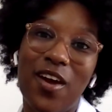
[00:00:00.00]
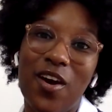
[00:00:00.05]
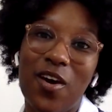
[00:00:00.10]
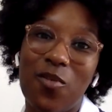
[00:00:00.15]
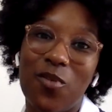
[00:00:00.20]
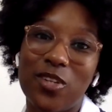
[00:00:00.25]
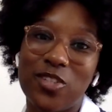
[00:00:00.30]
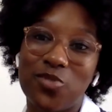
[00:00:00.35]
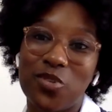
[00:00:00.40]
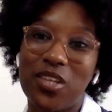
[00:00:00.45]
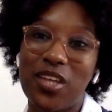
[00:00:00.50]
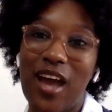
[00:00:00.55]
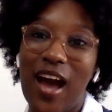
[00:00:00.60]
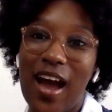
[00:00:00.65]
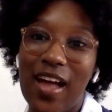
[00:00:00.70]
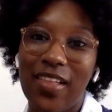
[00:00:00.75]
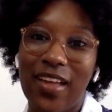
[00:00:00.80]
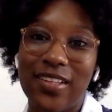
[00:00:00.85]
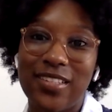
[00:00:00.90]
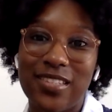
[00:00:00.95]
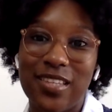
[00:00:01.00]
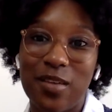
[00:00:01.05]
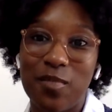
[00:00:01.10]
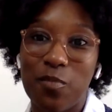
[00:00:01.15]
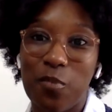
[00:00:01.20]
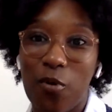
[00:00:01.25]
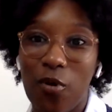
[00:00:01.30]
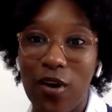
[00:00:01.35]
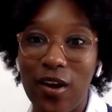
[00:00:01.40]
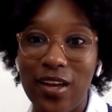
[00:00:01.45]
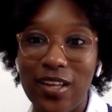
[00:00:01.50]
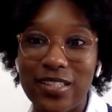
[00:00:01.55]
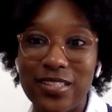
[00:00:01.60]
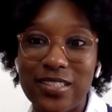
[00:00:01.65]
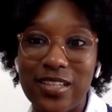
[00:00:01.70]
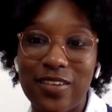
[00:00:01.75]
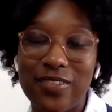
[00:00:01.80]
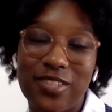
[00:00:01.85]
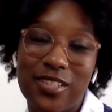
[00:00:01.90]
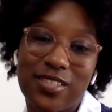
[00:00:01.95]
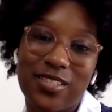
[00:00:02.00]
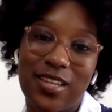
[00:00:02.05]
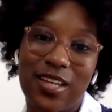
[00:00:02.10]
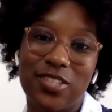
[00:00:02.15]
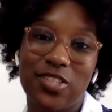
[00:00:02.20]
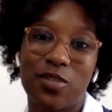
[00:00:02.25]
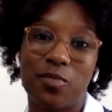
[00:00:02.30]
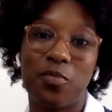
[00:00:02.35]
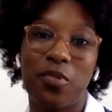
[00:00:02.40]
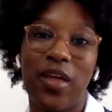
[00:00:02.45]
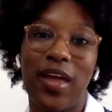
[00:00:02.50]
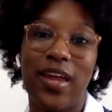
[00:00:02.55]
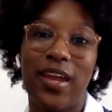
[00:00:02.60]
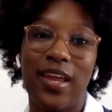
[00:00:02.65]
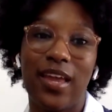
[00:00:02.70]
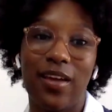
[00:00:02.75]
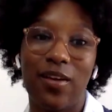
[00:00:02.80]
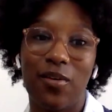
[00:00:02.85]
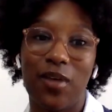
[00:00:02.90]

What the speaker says: which really highlights the importance of succession planning.